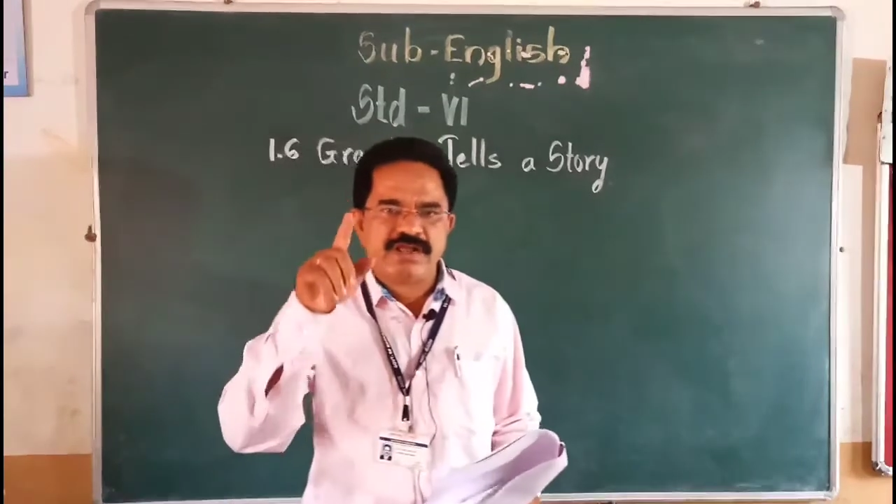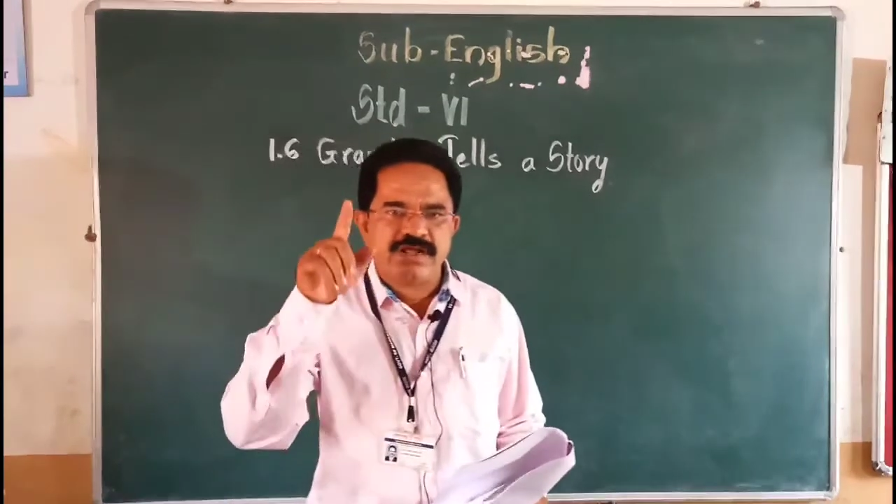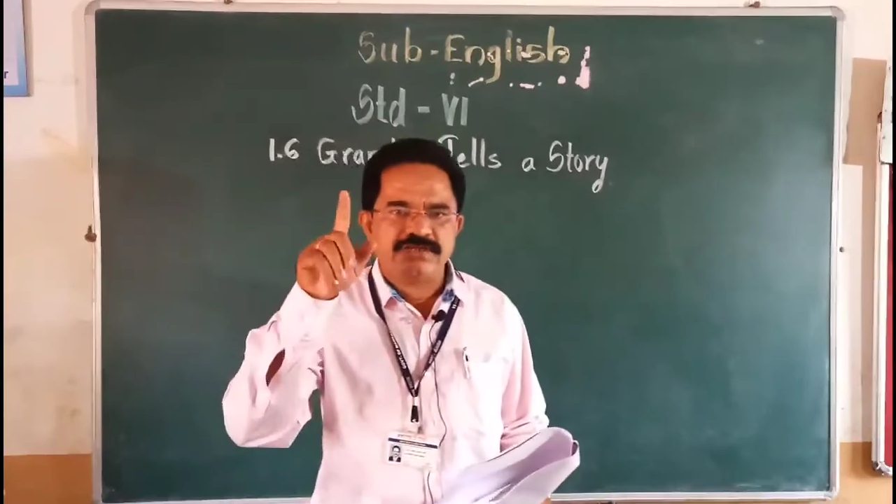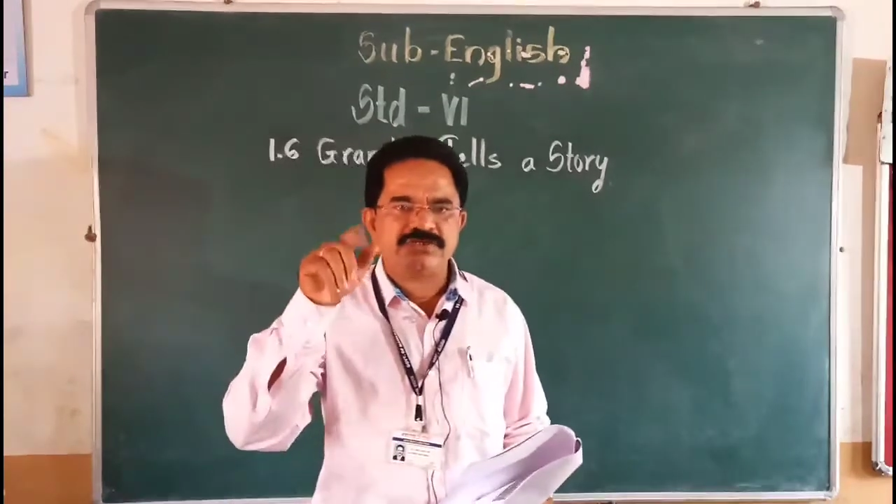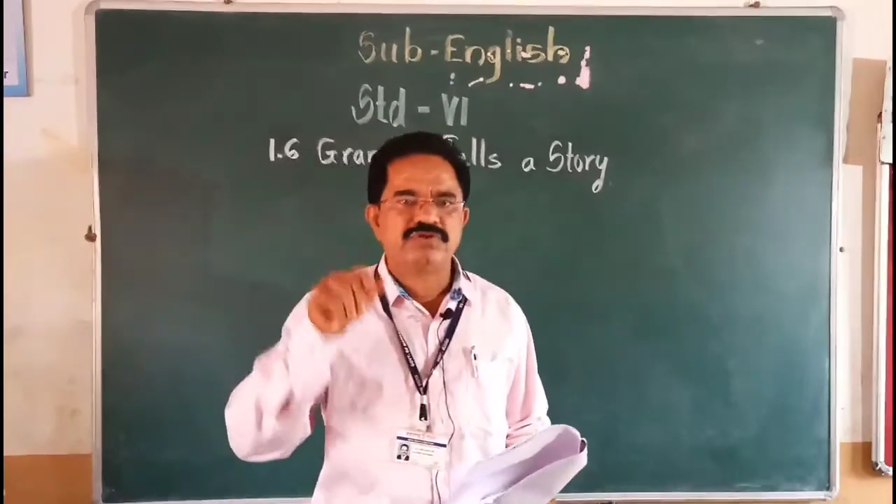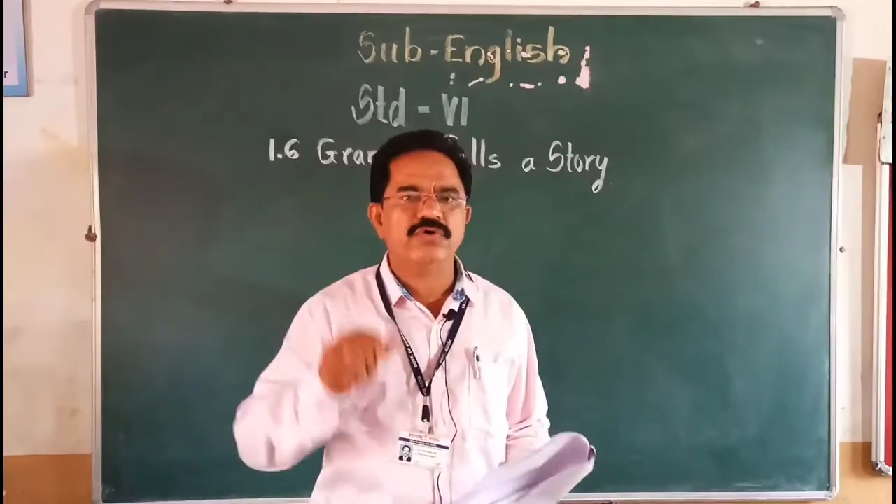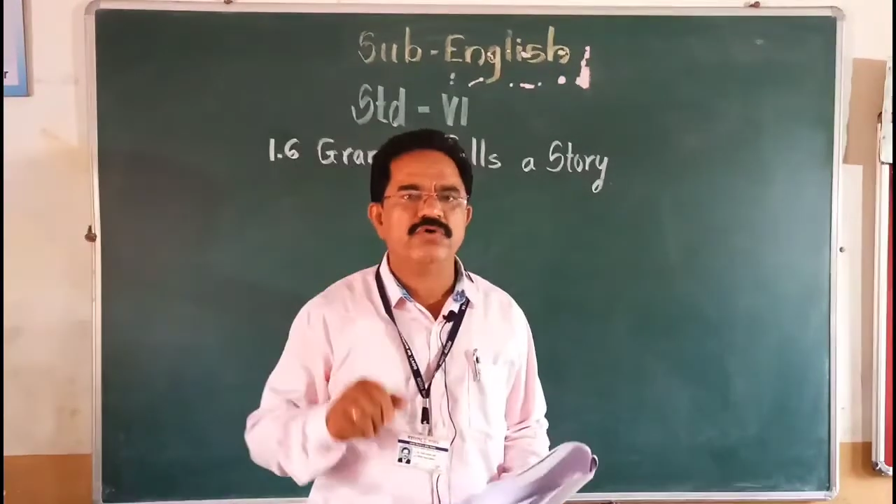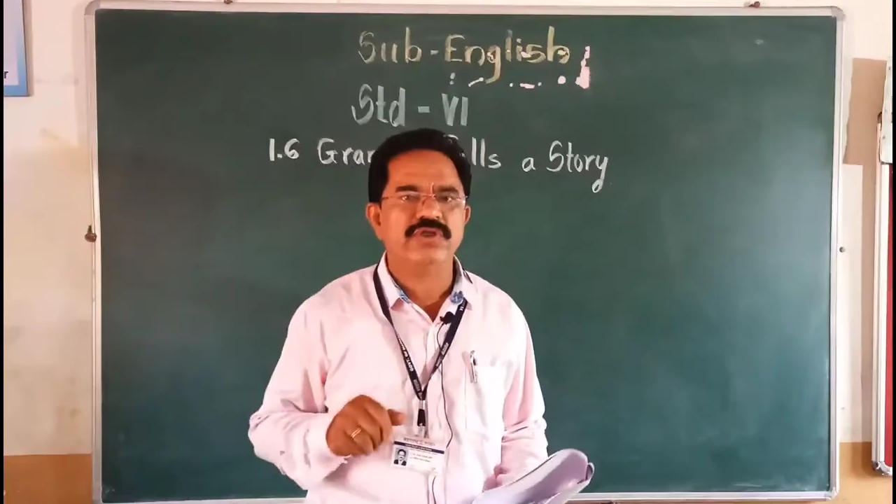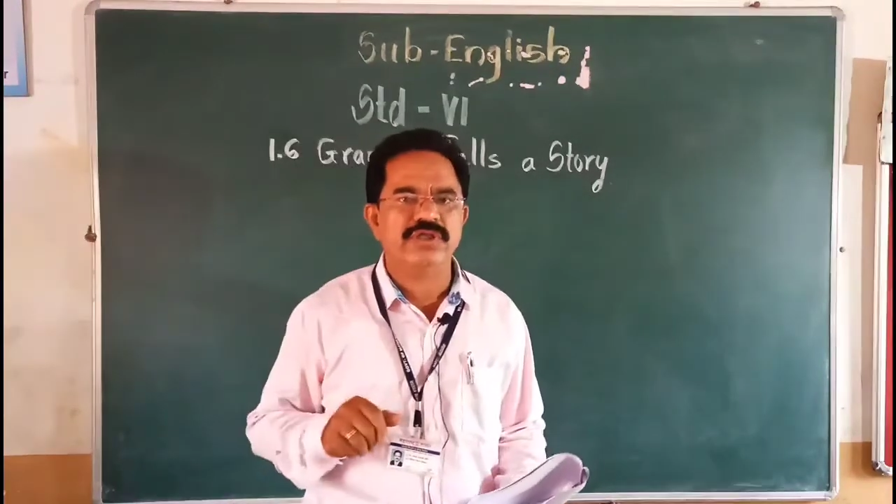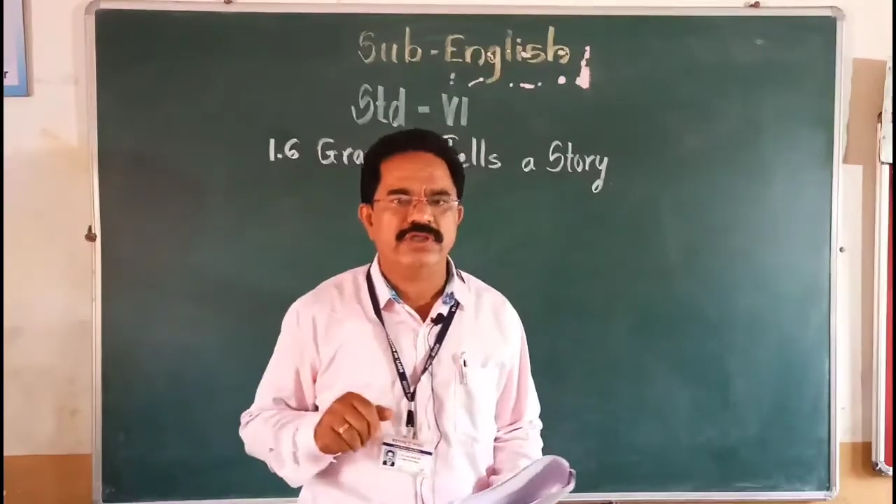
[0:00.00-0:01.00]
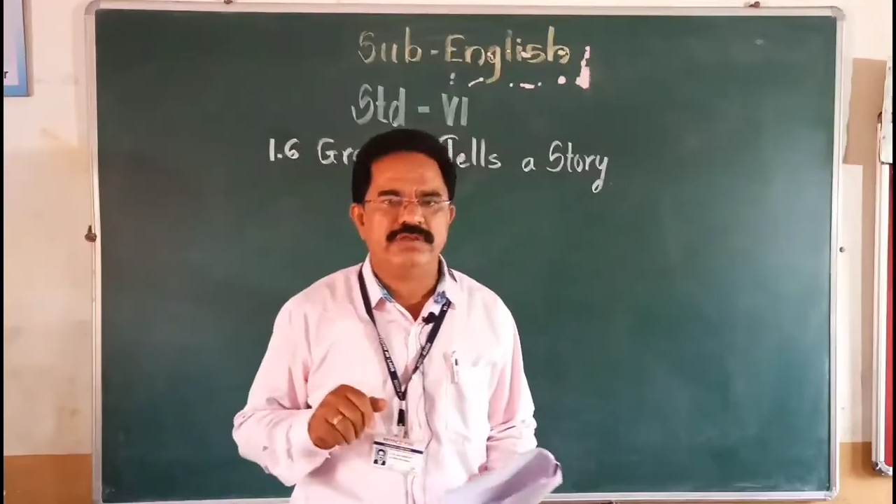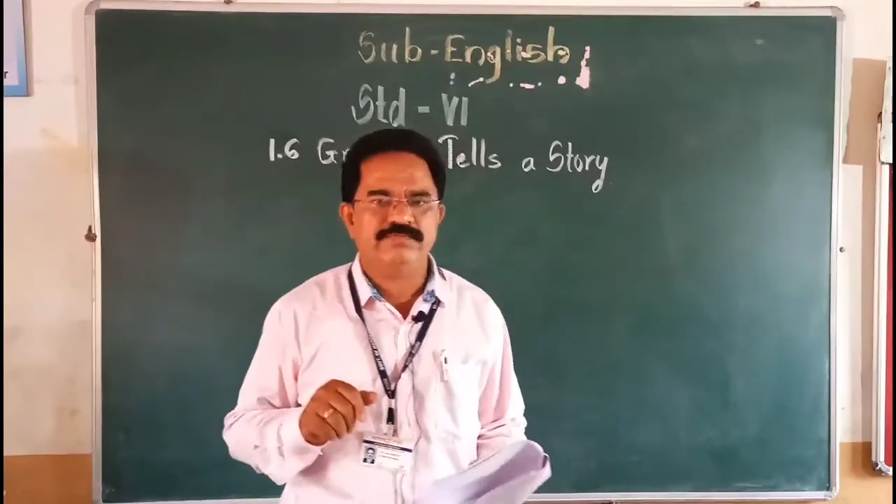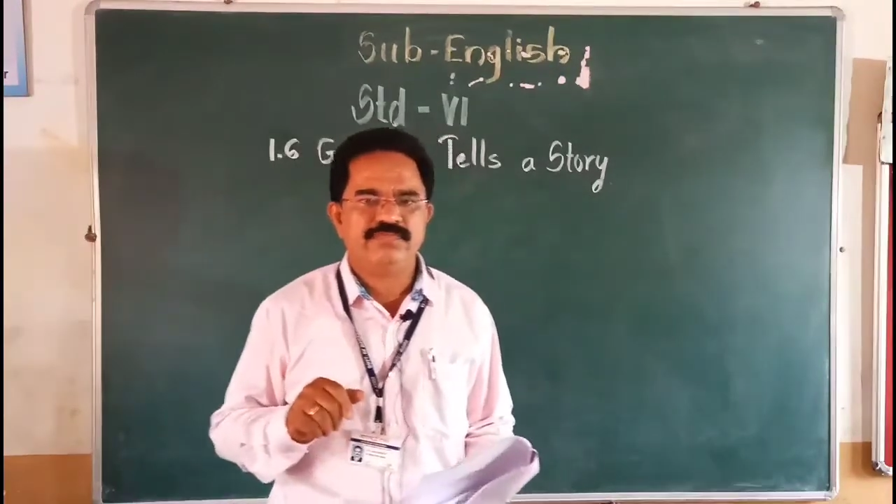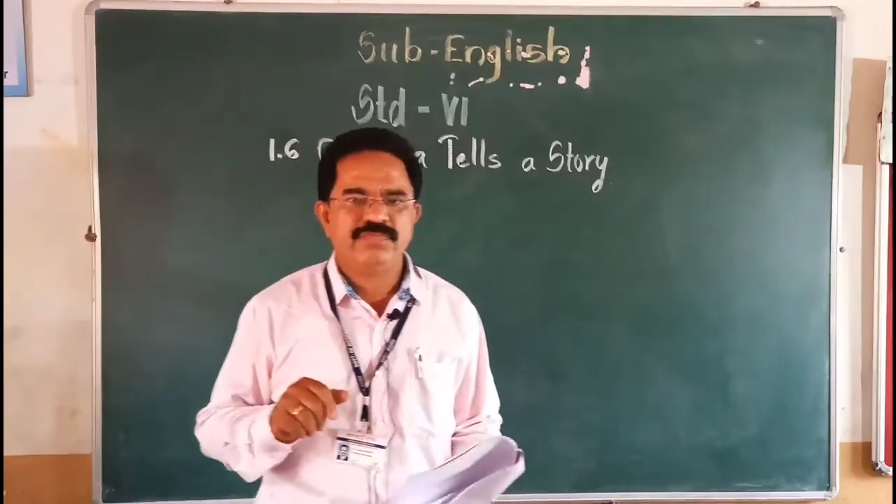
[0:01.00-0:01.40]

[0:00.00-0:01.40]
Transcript: a story.